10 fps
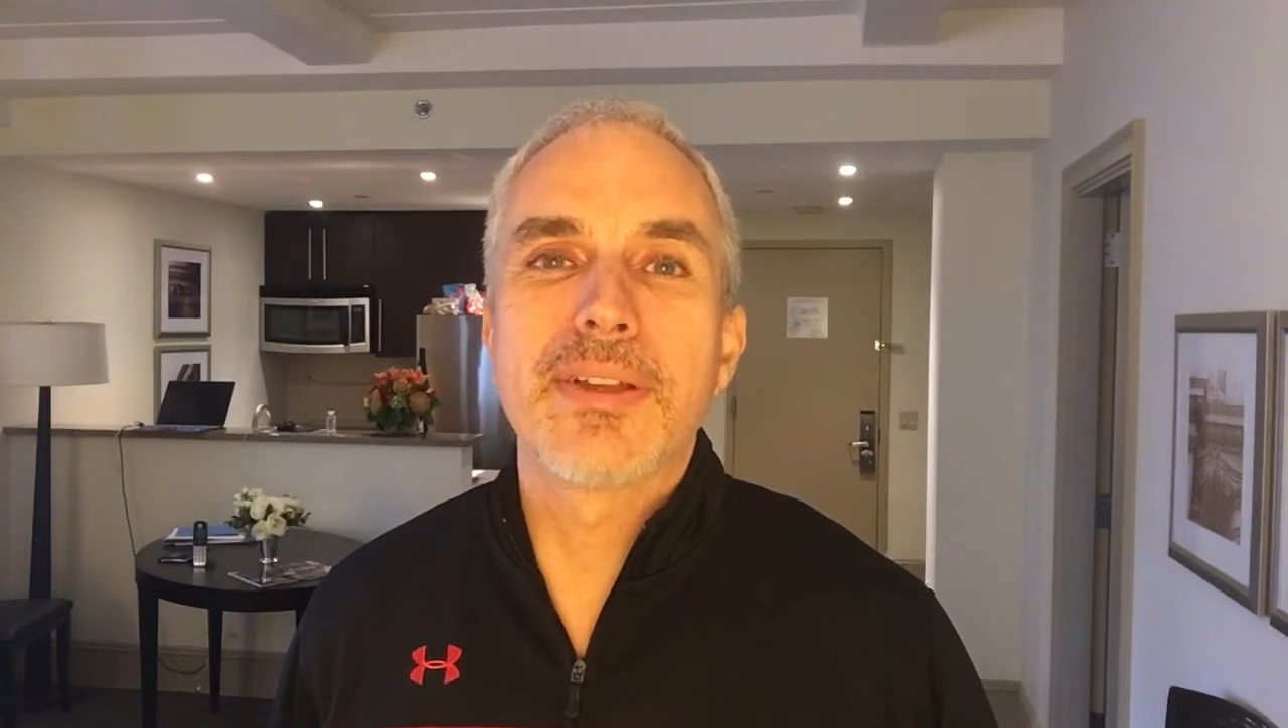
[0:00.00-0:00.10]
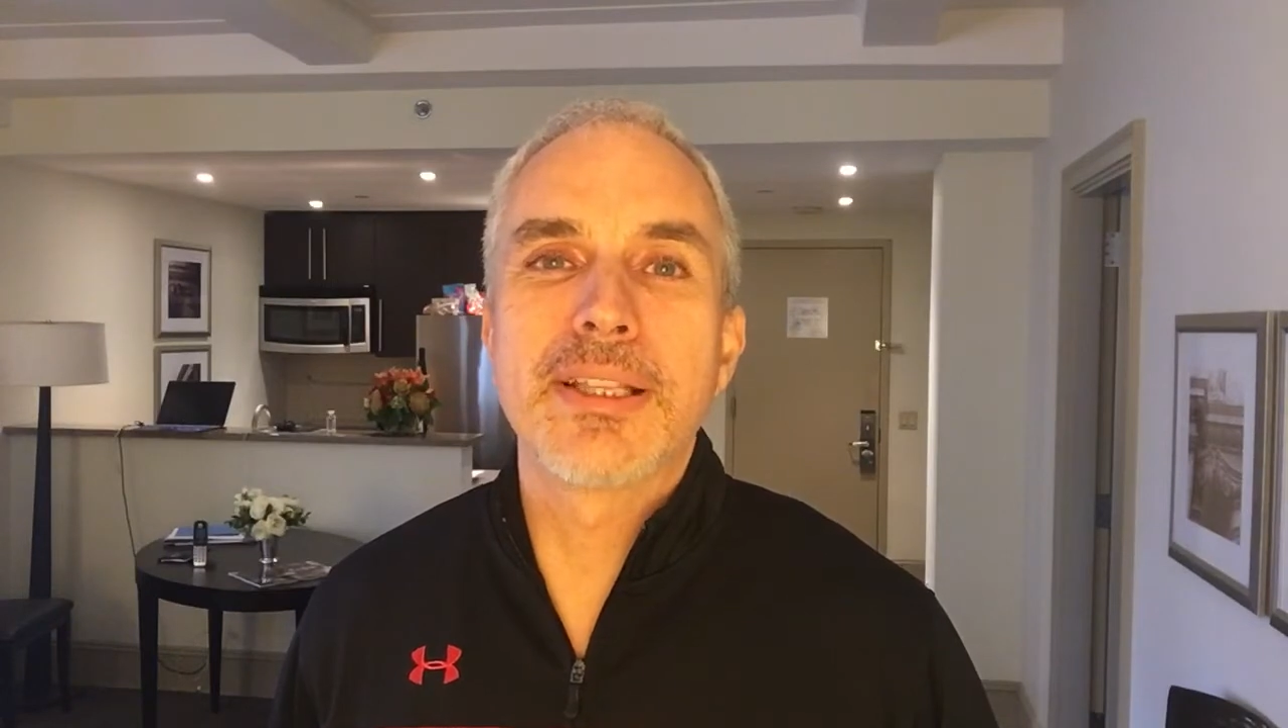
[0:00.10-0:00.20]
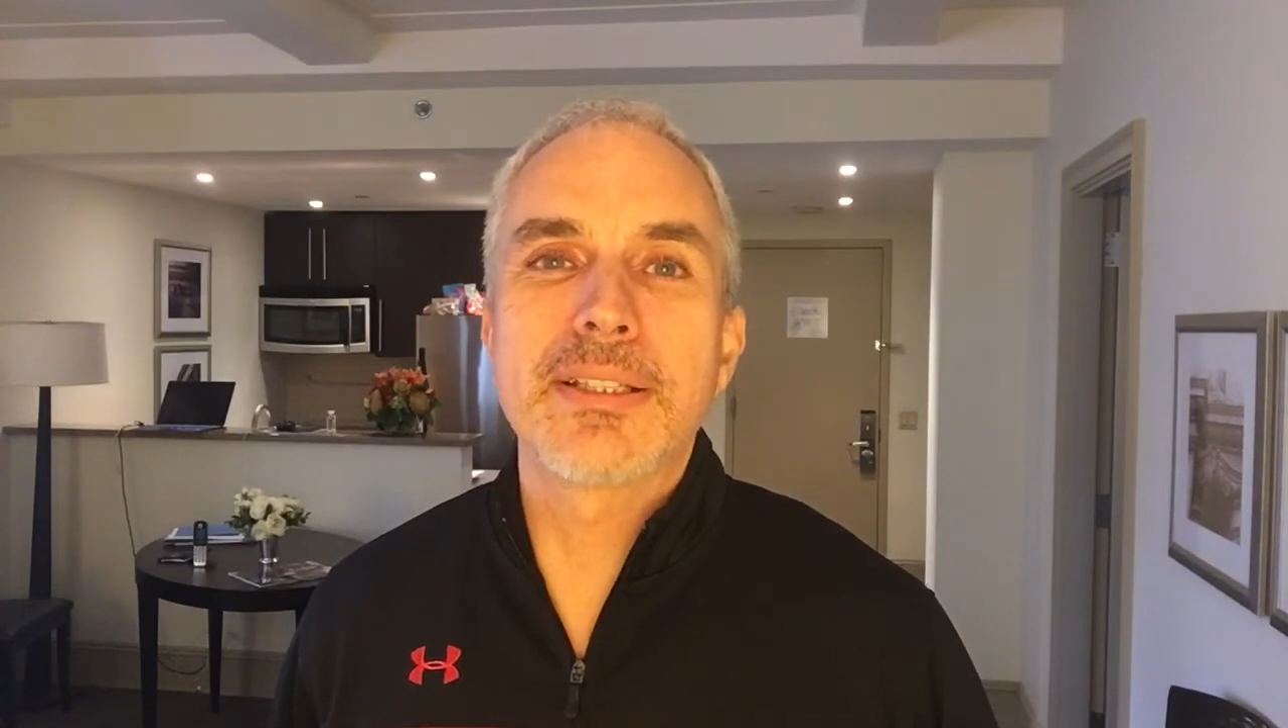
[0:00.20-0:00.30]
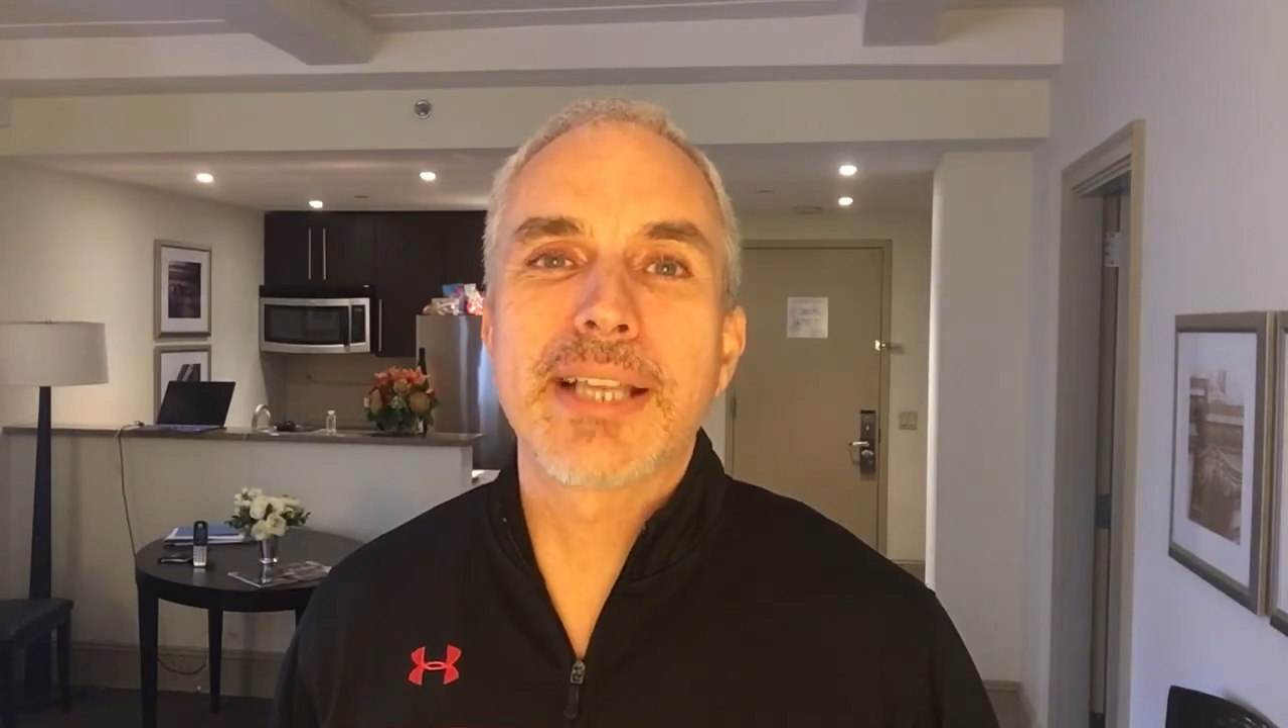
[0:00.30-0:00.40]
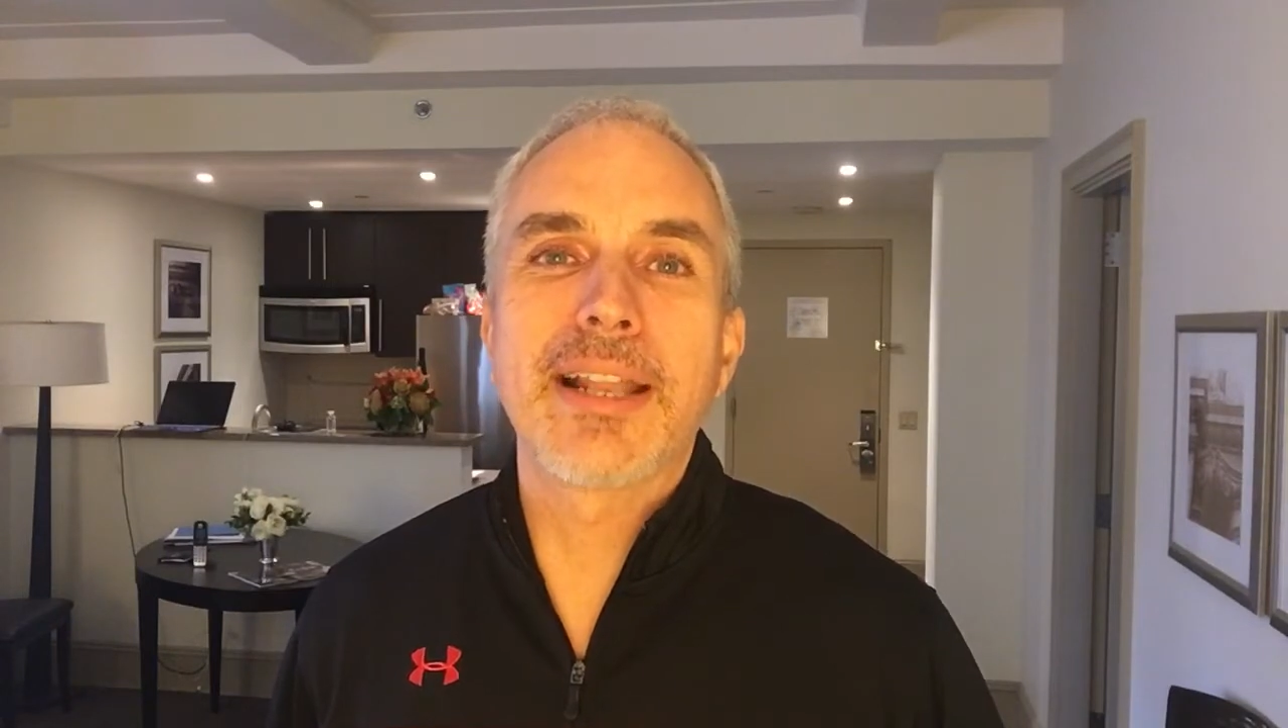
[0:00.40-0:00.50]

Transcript: this is a